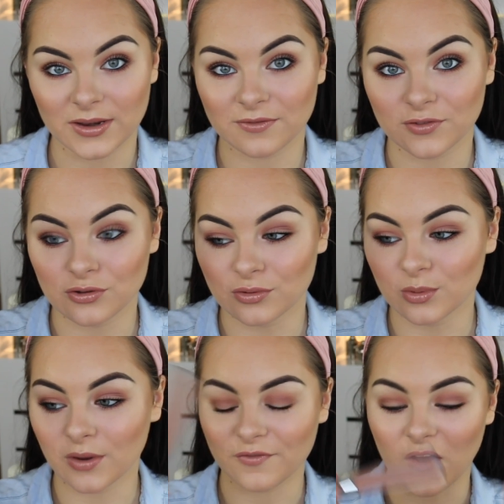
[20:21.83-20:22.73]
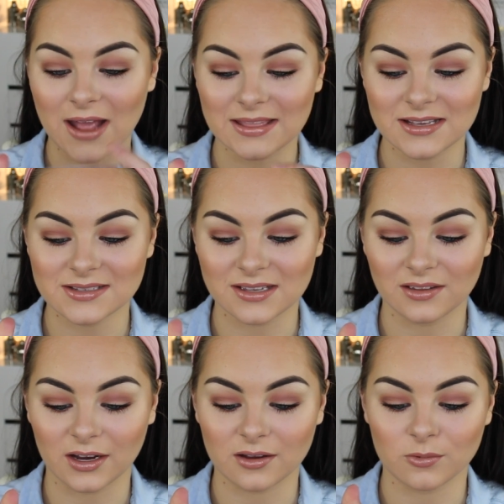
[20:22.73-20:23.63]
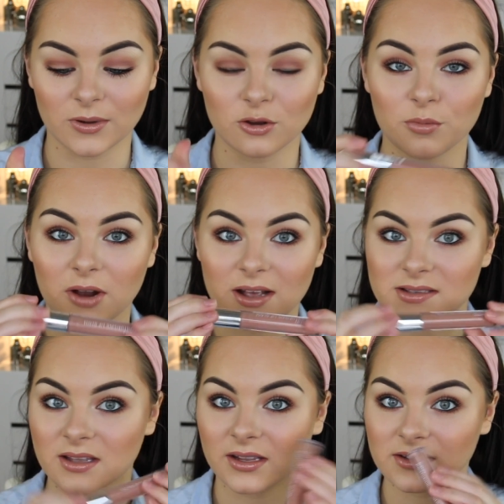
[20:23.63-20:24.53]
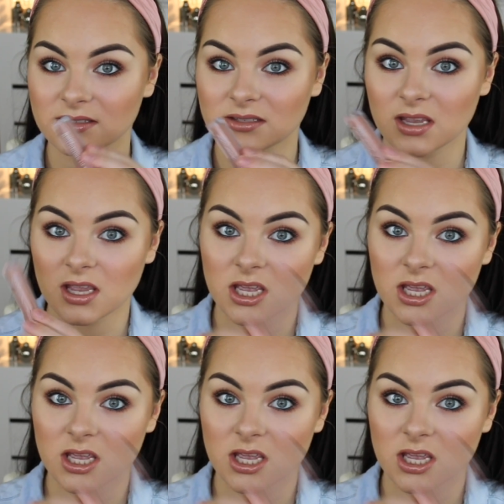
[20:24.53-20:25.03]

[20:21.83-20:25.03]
but if you find this in like one of your price lines